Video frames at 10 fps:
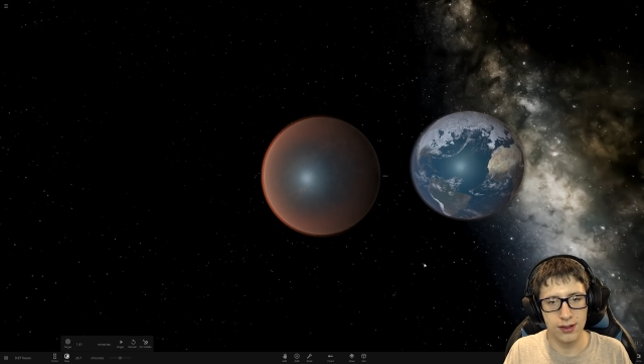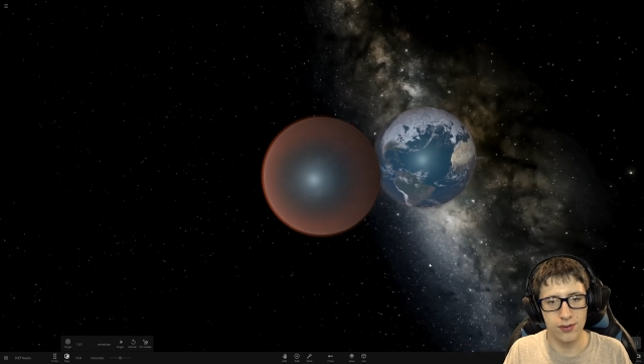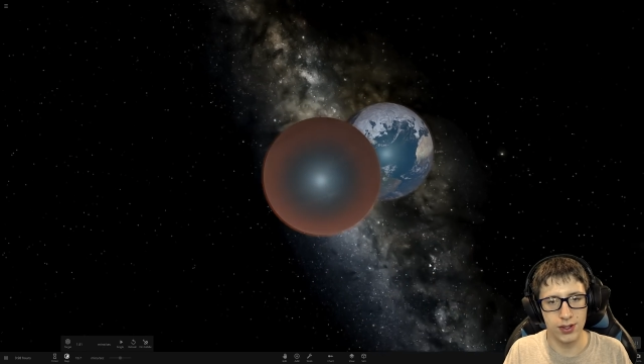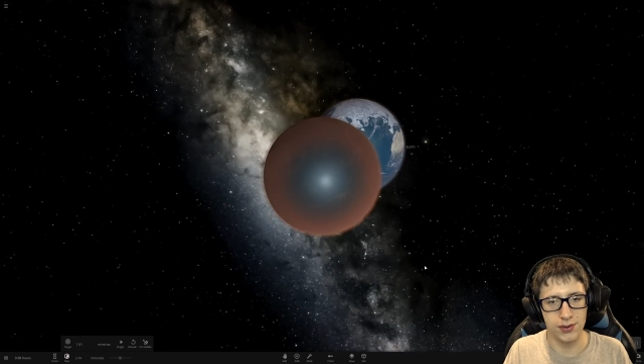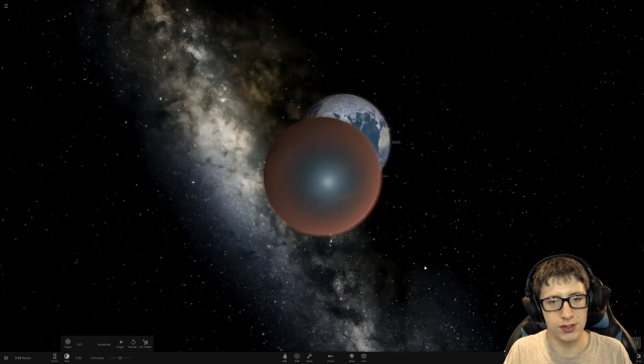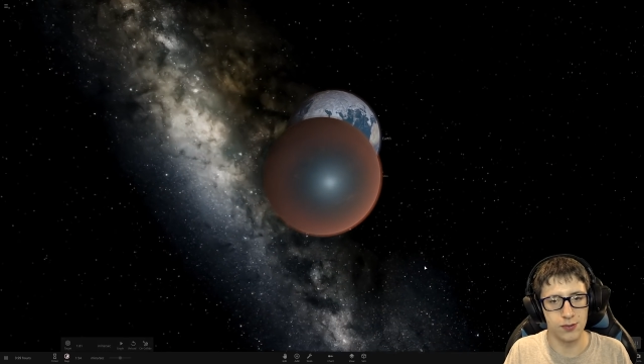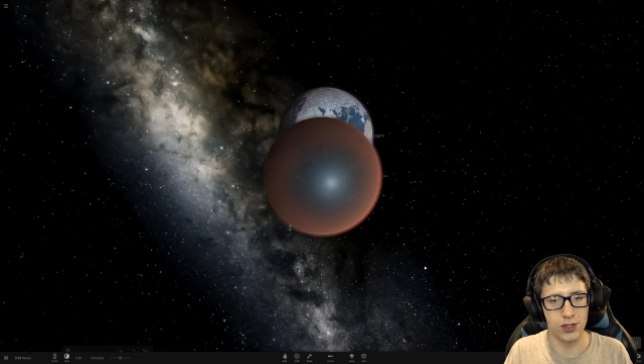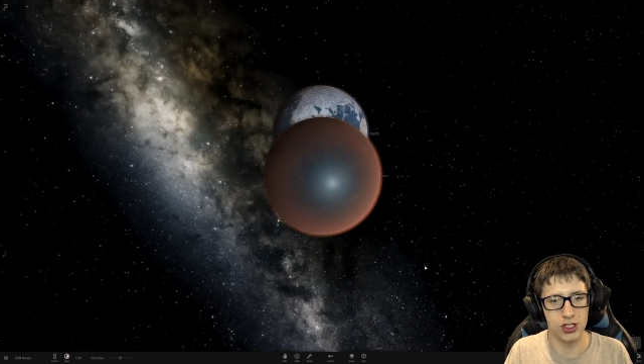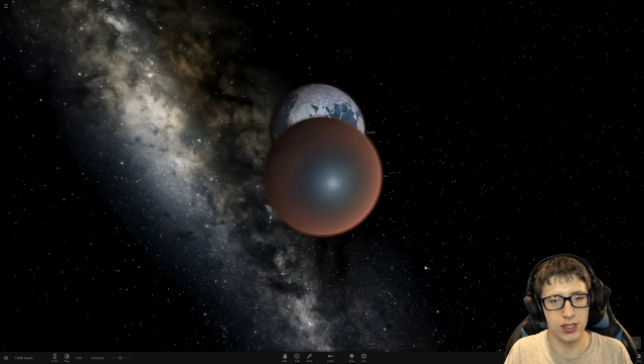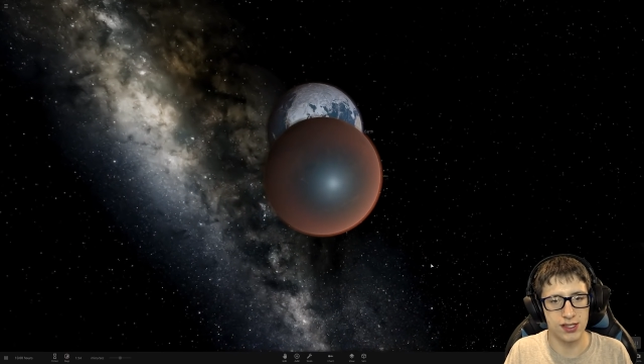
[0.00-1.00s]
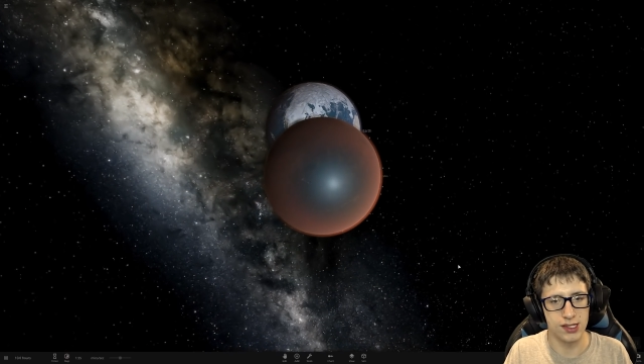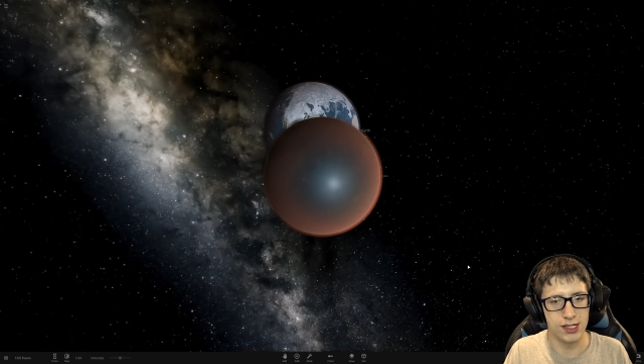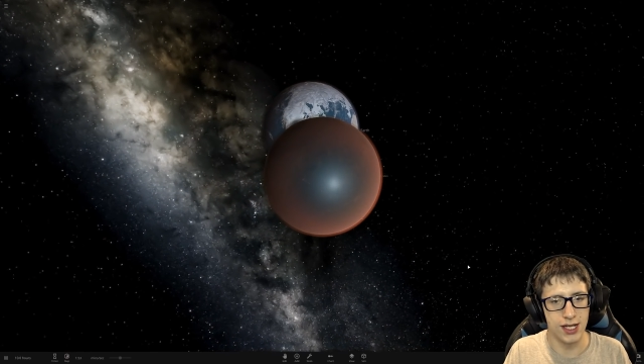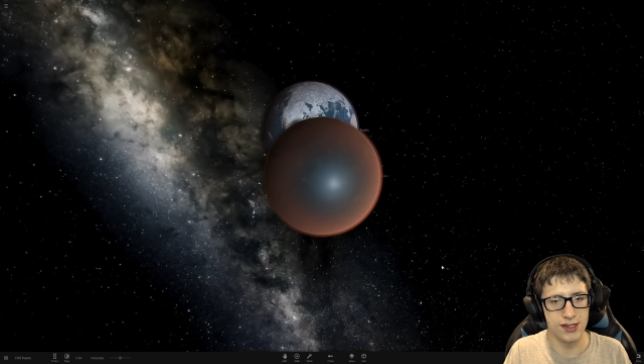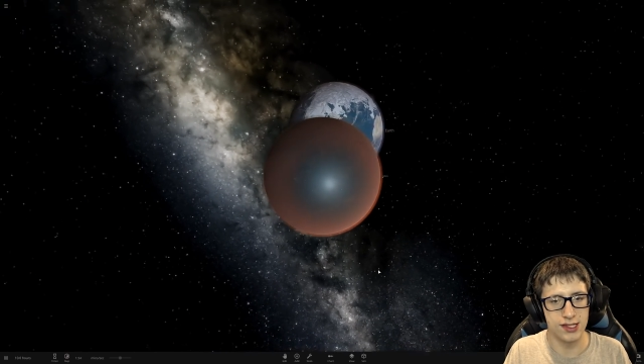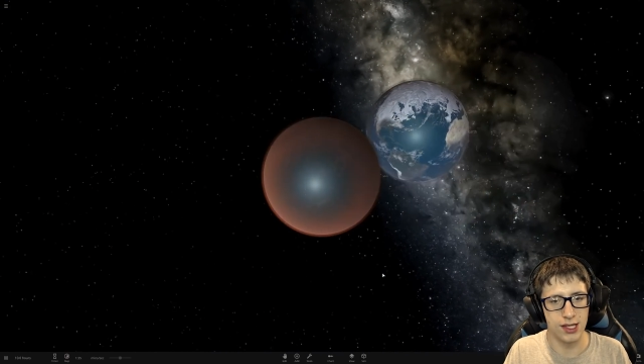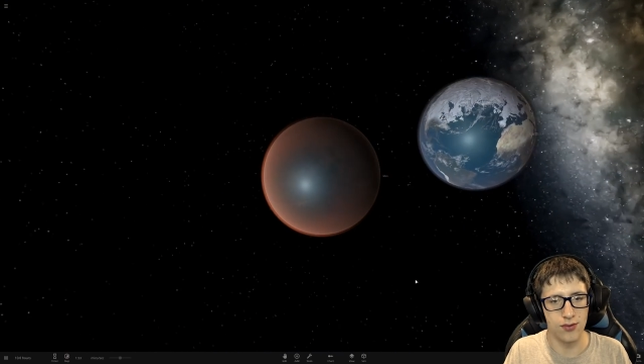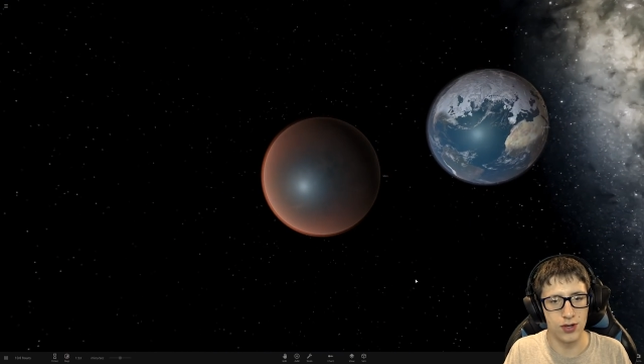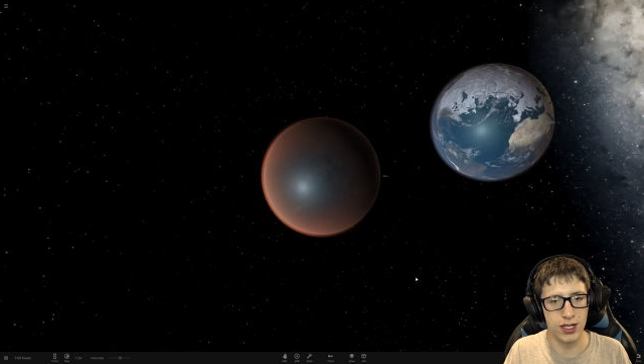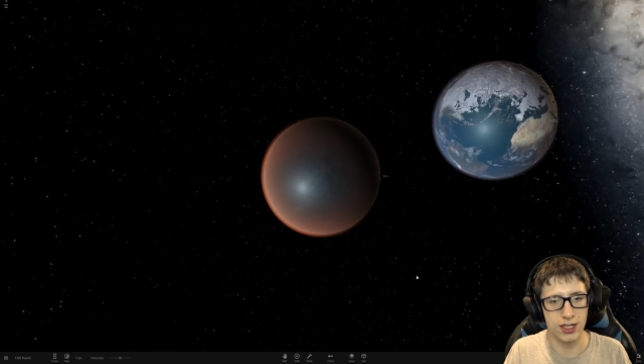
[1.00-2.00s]
Water is much less dense than
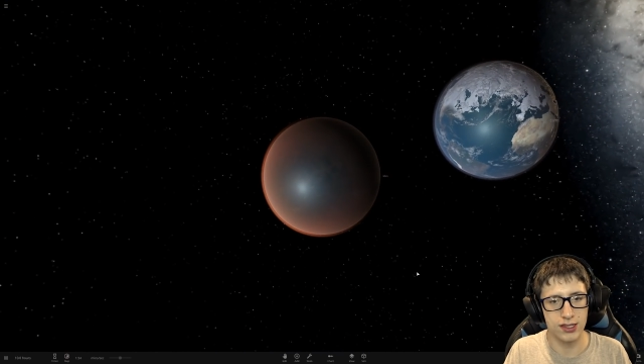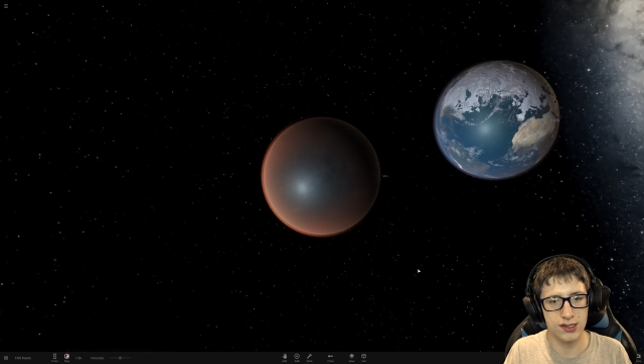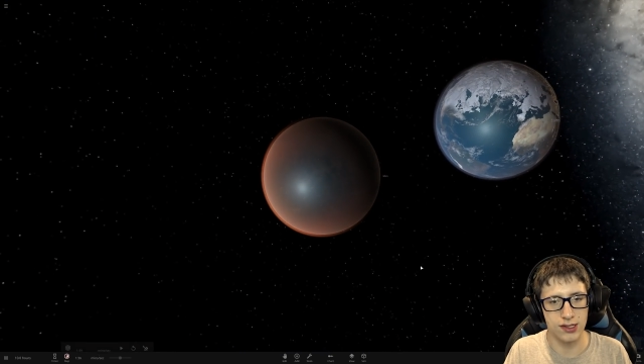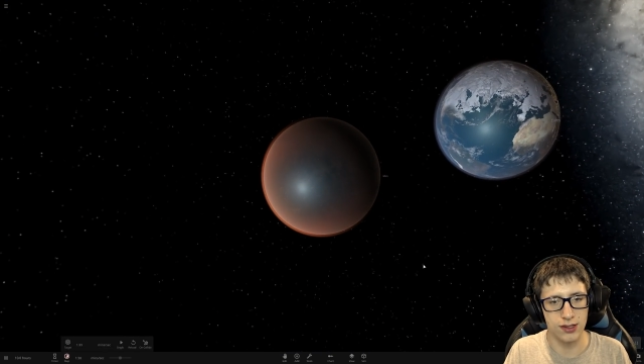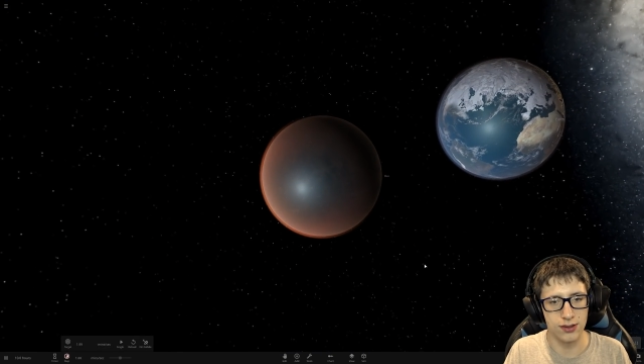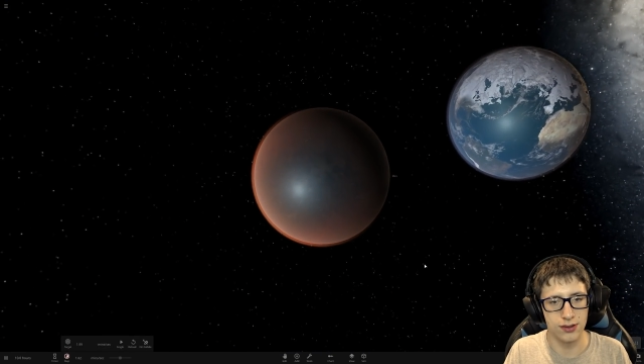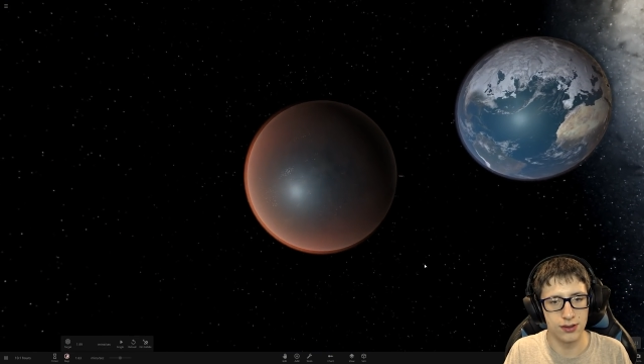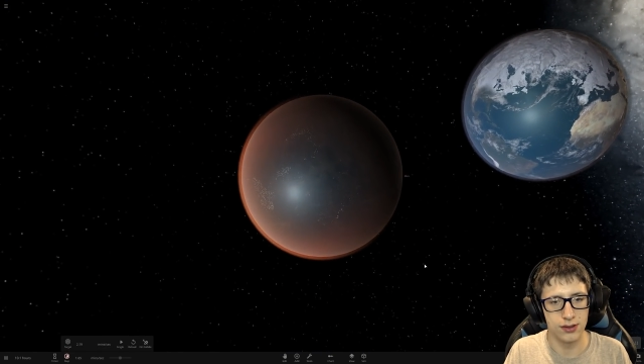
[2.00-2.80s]
rock, so...